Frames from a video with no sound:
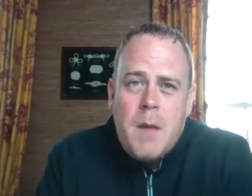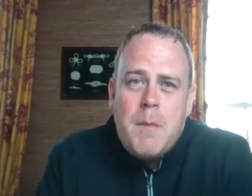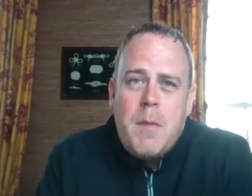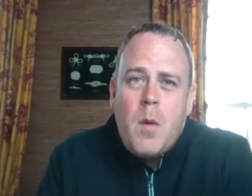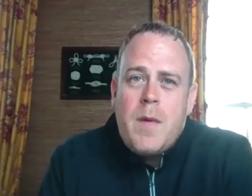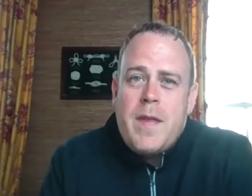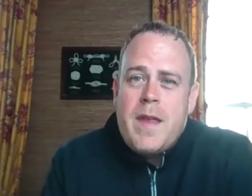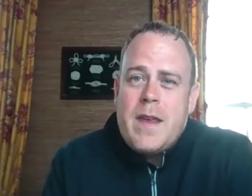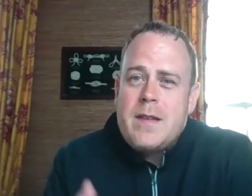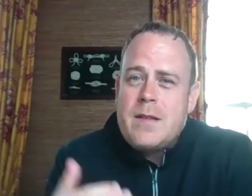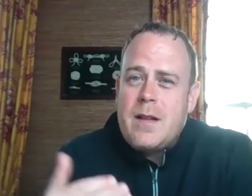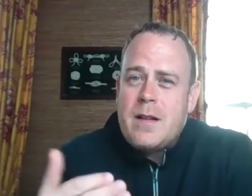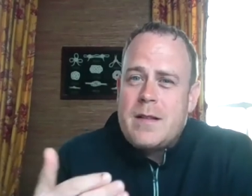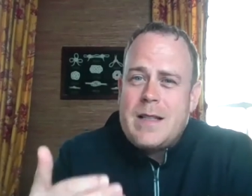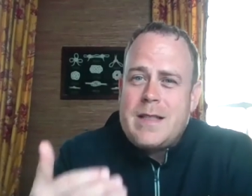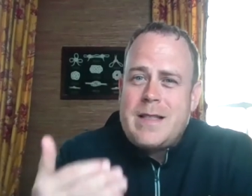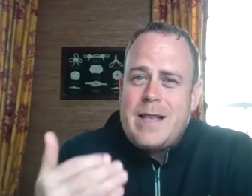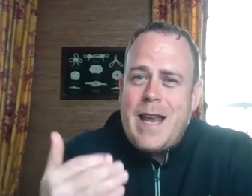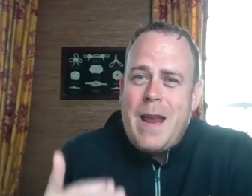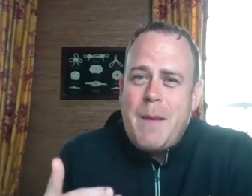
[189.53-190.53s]
But when they start to
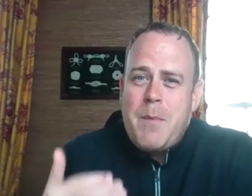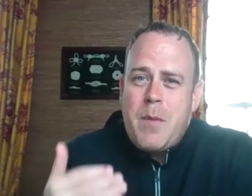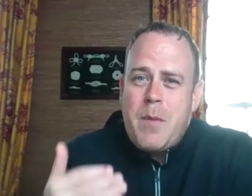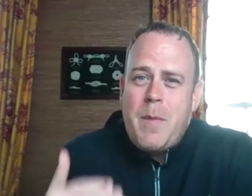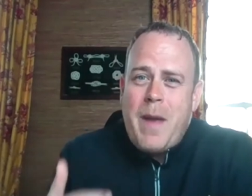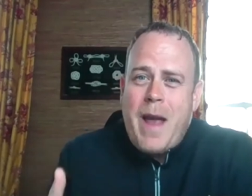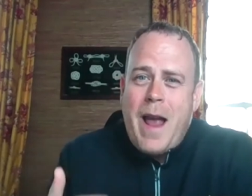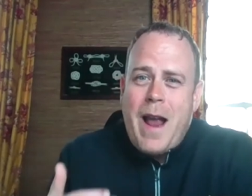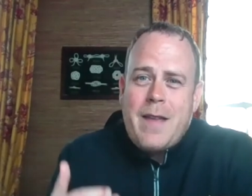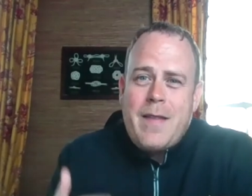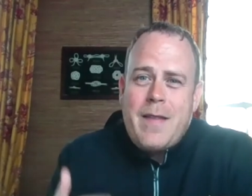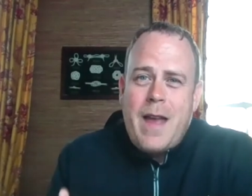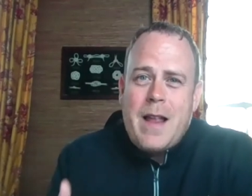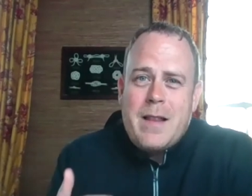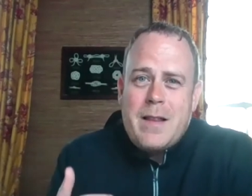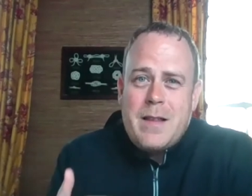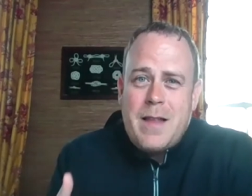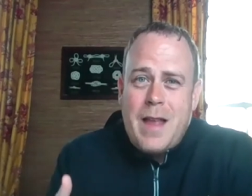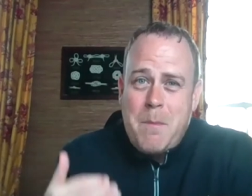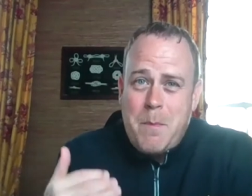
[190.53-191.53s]
taper back that,
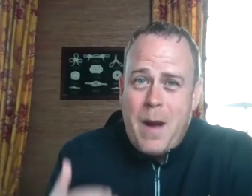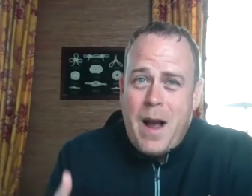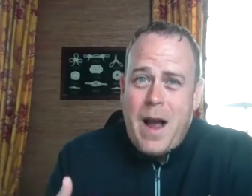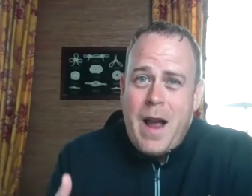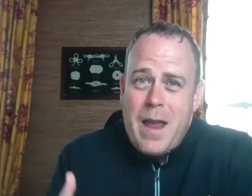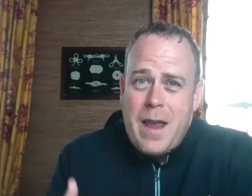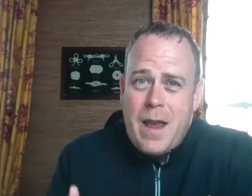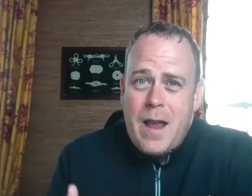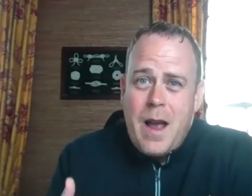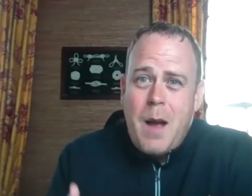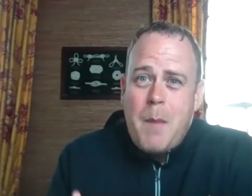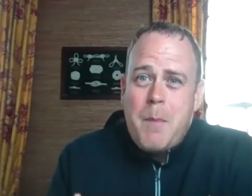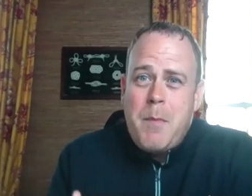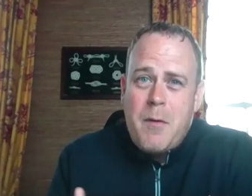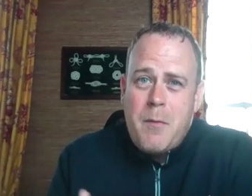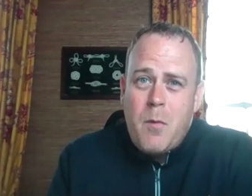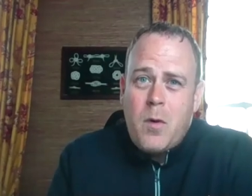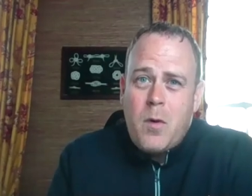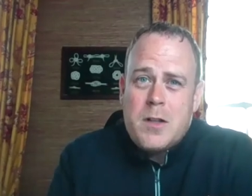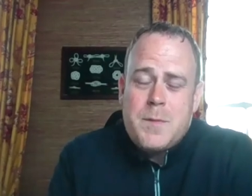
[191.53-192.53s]
that buying up
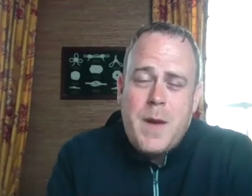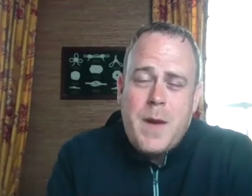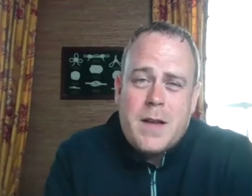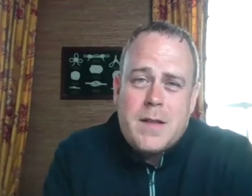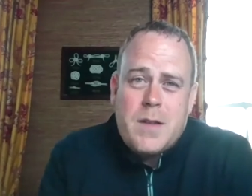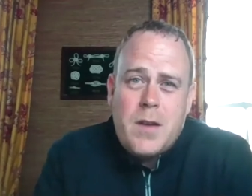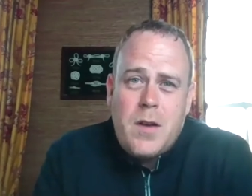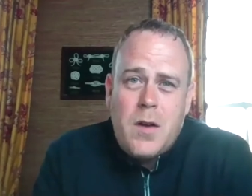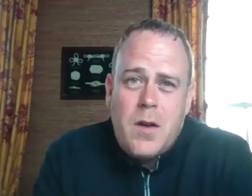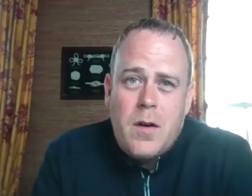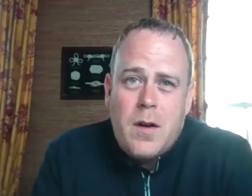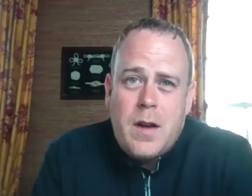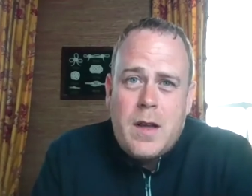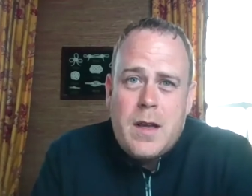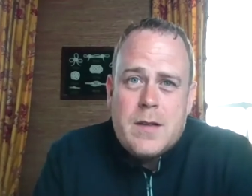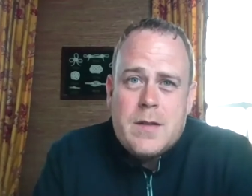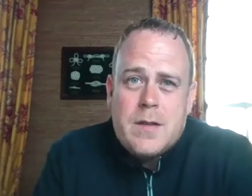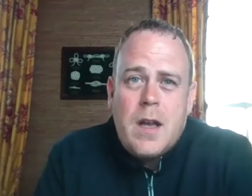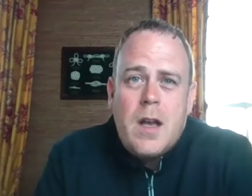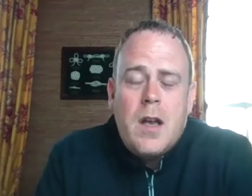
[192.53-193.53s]
of mortgage backed
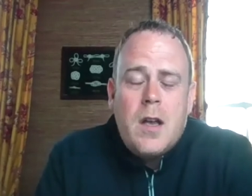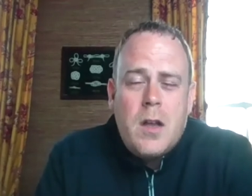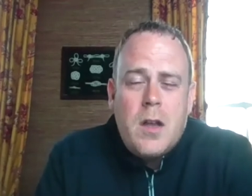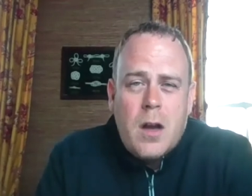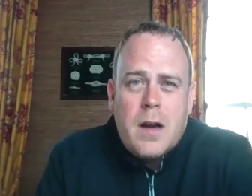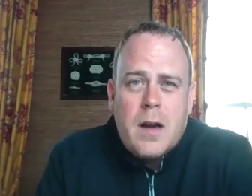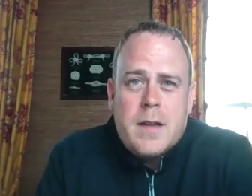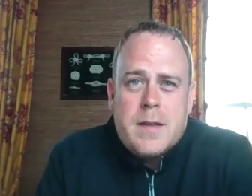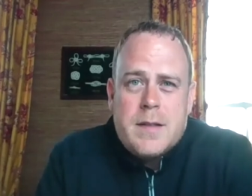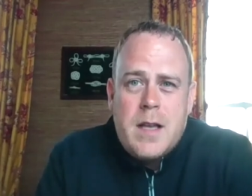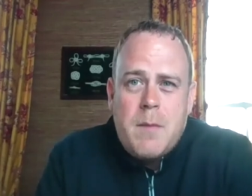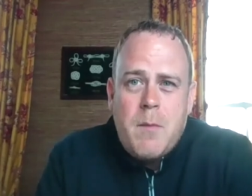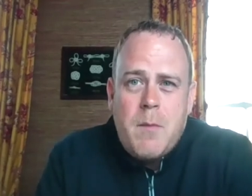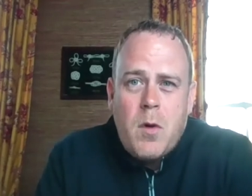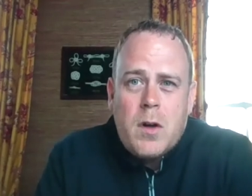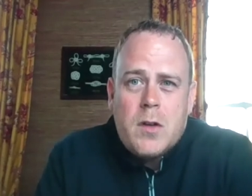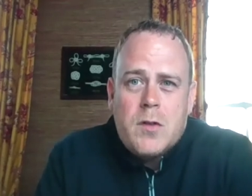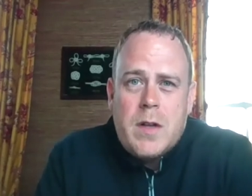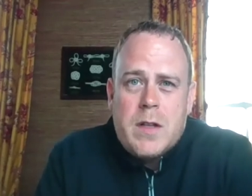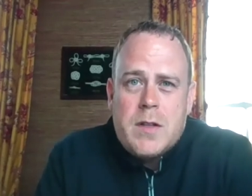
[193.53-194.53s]
securities, you're going to see
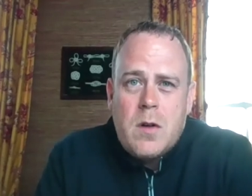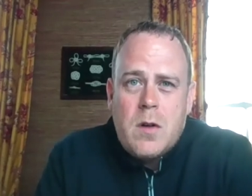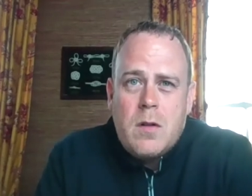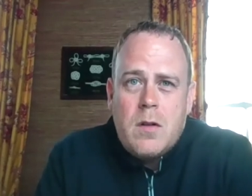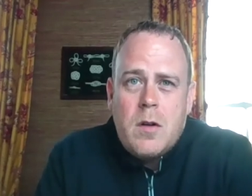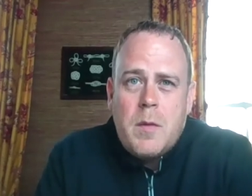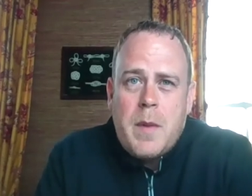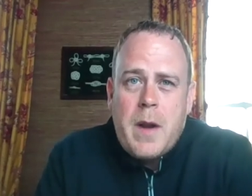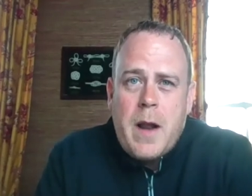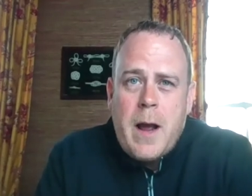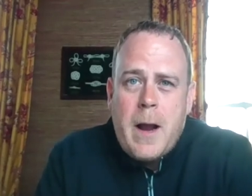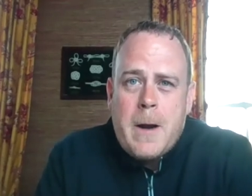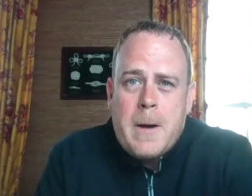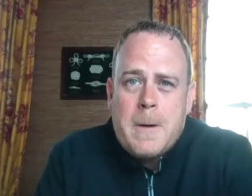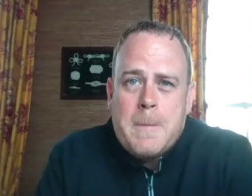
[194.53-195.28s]
mortgage rates go little bit higher.